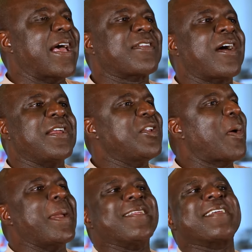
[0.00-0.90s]
That's how, you know
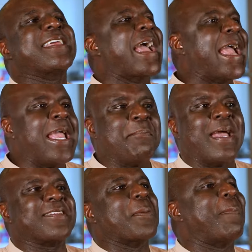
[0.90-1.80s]
what I mean? It's a game,
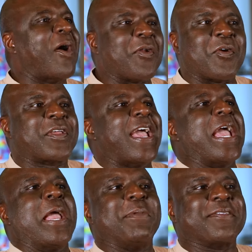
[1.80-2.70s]
man. It's a barter
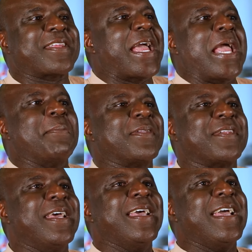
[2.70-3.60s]
game. This game
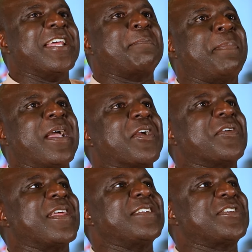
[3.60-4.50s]
is, it's
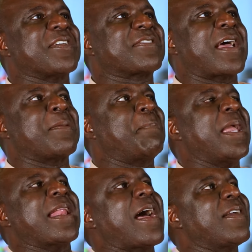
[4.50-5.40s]
bigger than just, like,
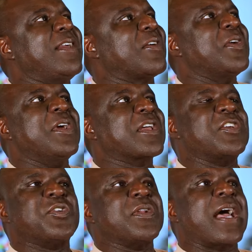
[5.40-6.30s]
being out here,
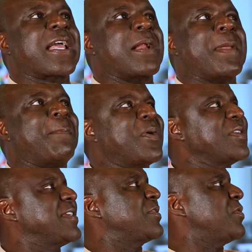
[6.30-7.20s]
because you're not going to be
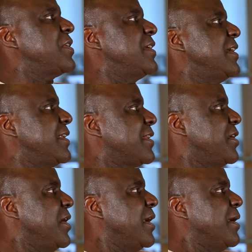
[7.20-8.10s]
pushing through the hood
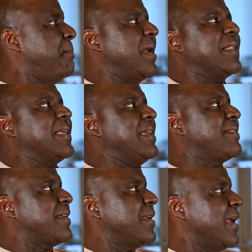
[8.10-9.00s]
and
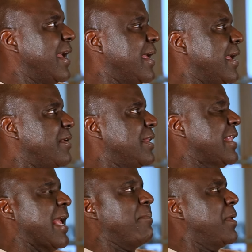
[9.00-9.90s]
Bentleys and
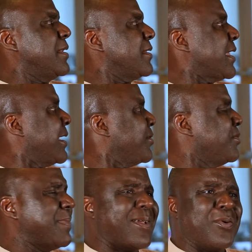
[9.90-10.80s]
Lamb, and they're like,
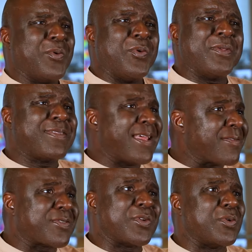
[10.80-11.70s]
man, who is
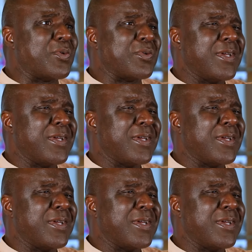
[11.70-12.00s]
this dude?